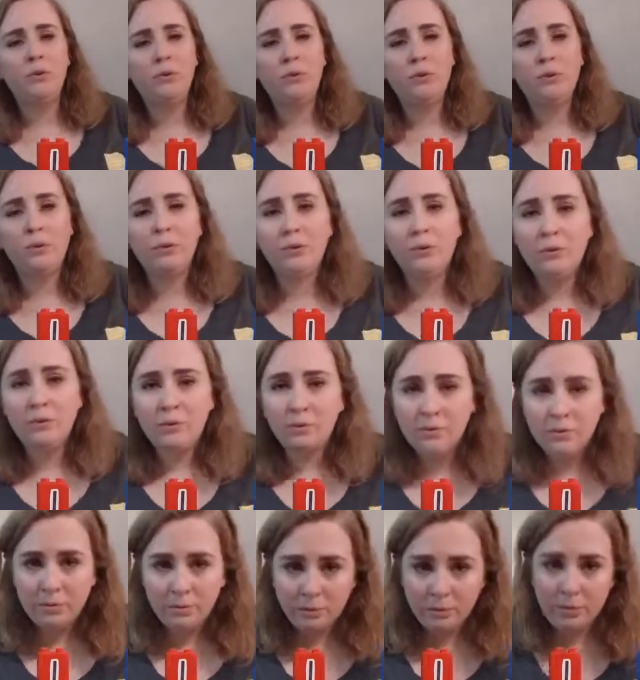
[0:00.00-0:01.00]
you.
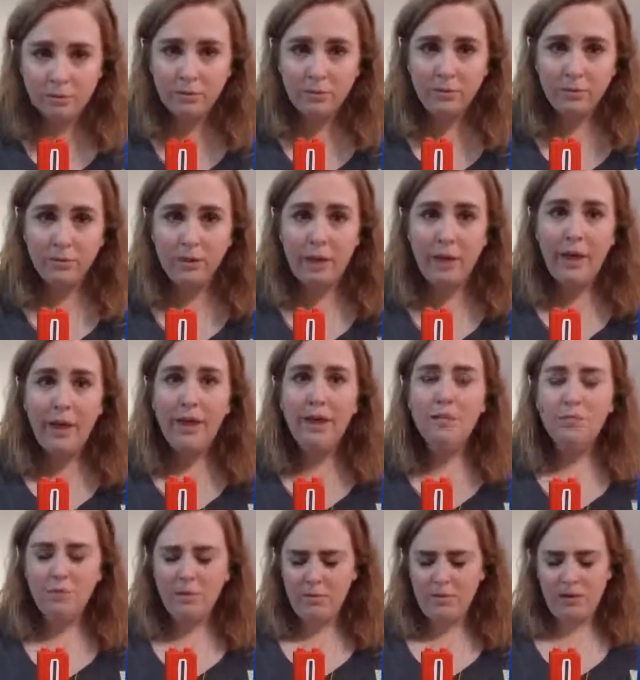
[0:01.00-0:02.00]

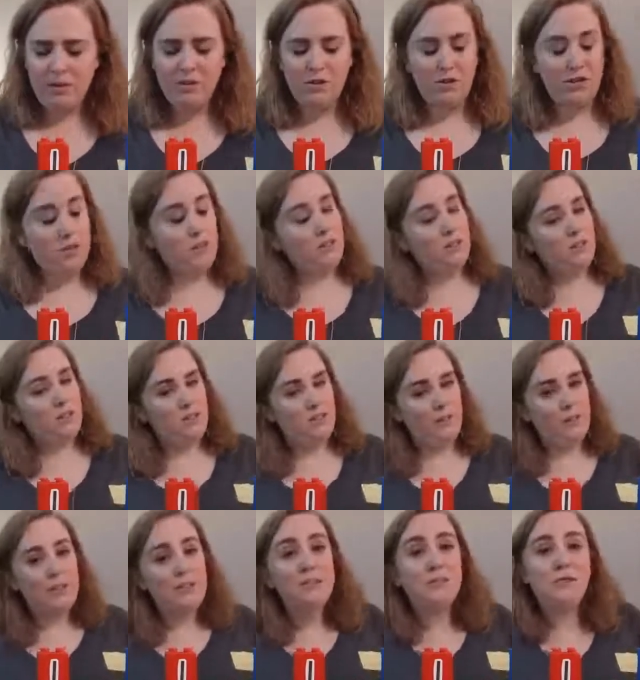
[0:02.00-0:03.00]
Maybe I should just leave
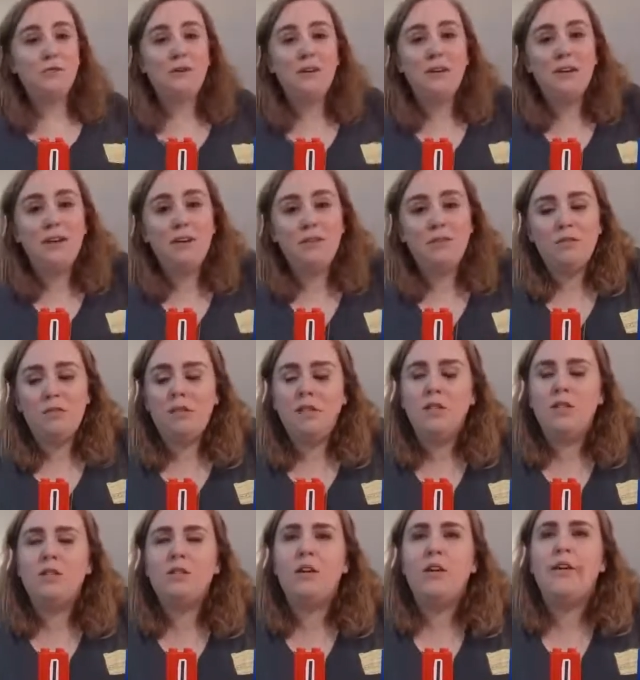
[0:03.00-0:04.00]
it to Whitney Houston
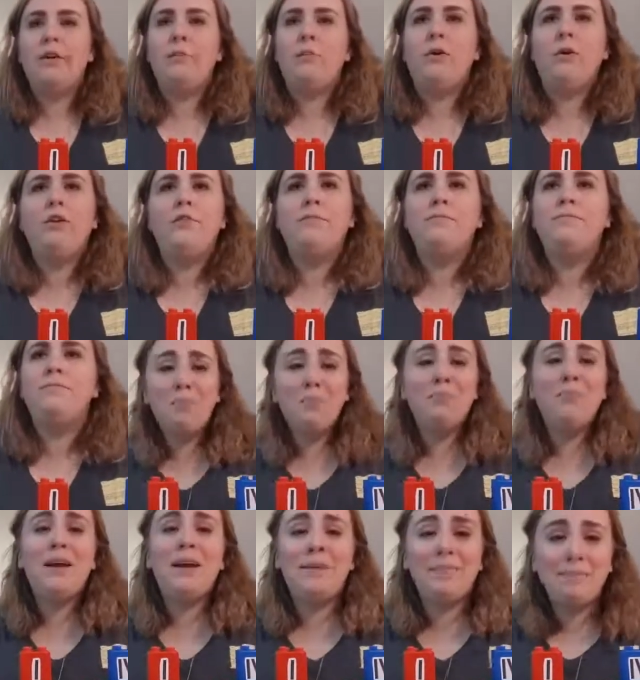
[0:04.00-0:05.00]
and Dolly Parton.
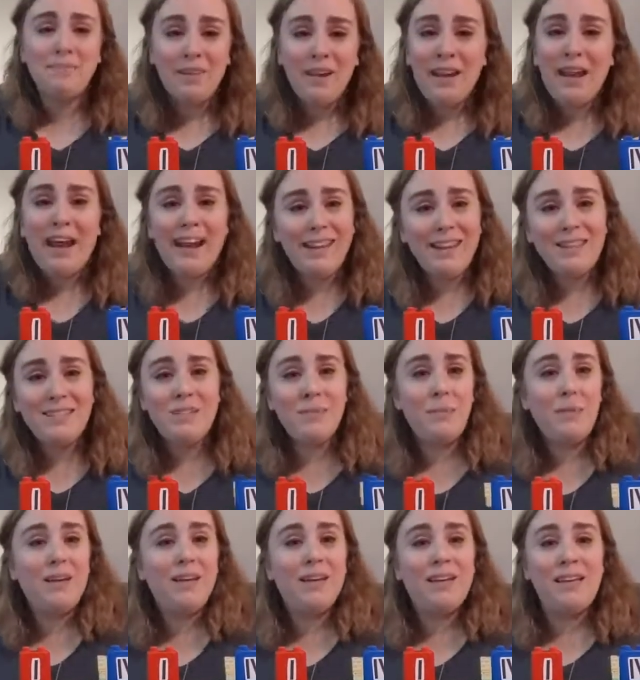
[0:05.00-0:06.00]
But I get to
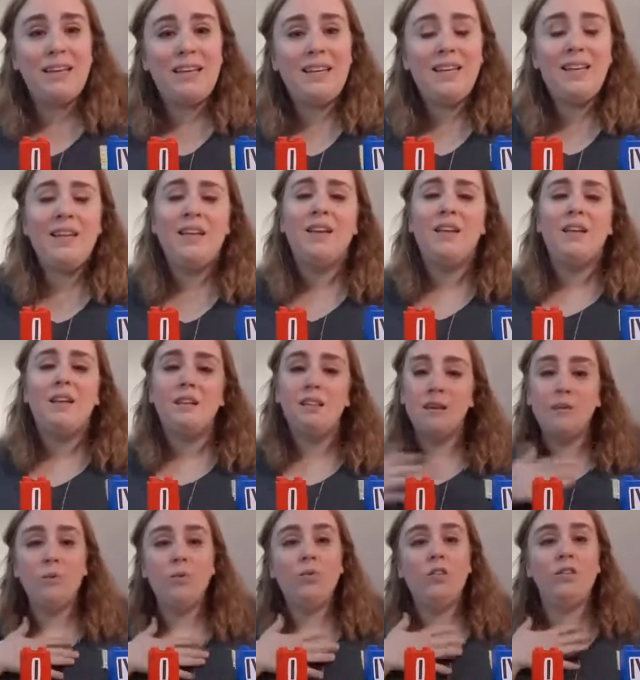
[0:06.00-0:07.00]
pick a key
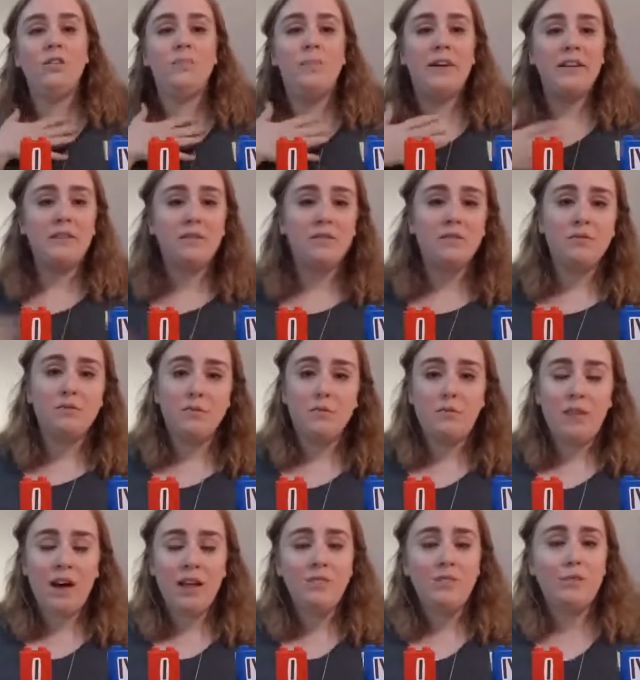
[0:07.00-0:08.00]
that works best for
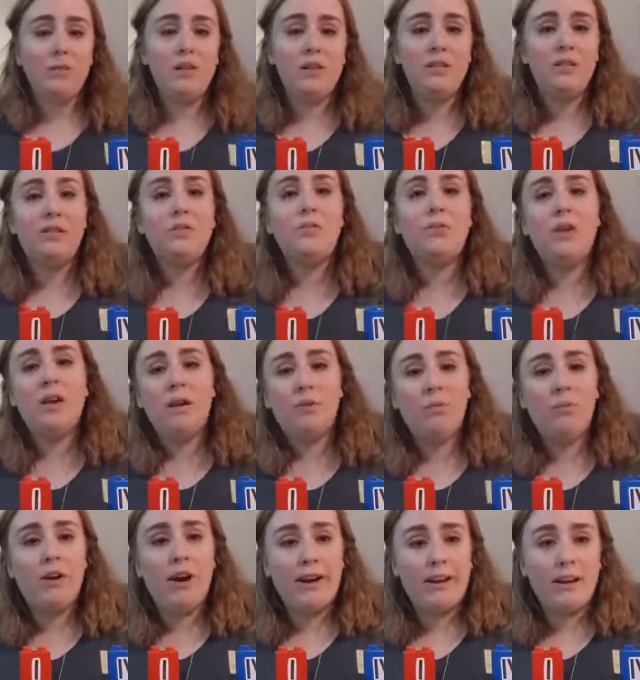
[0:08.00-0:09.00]
my voice when I'm
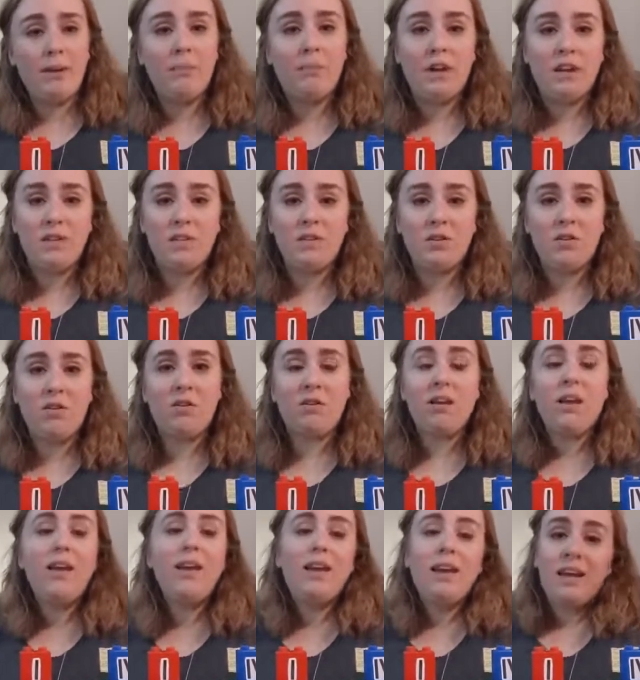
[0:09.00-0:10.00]
writing my song,
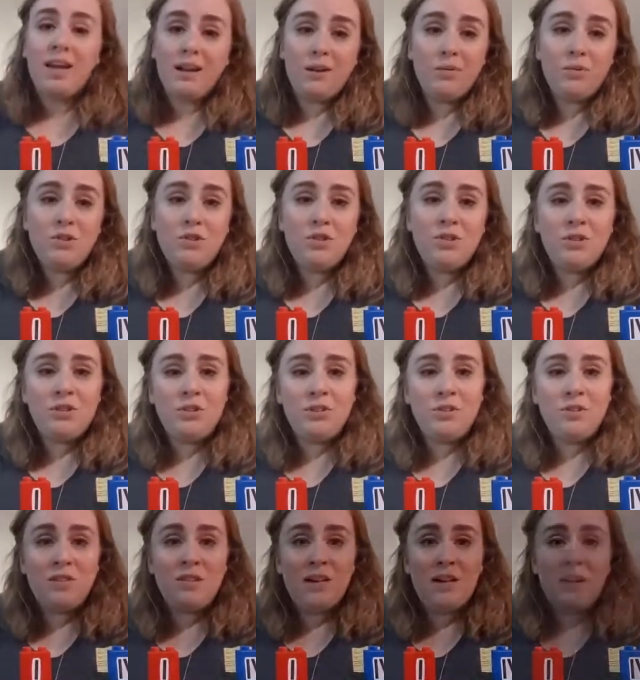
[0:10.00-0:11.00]
and I want you to do the
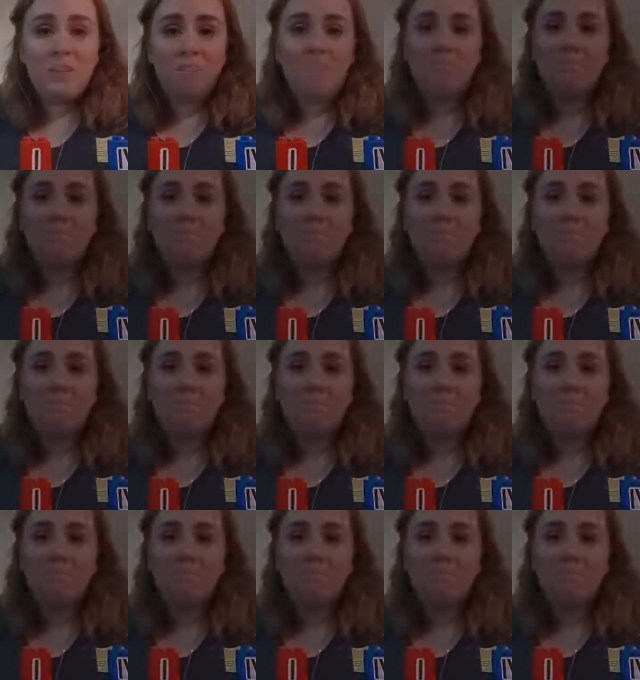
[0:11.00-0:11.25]
same.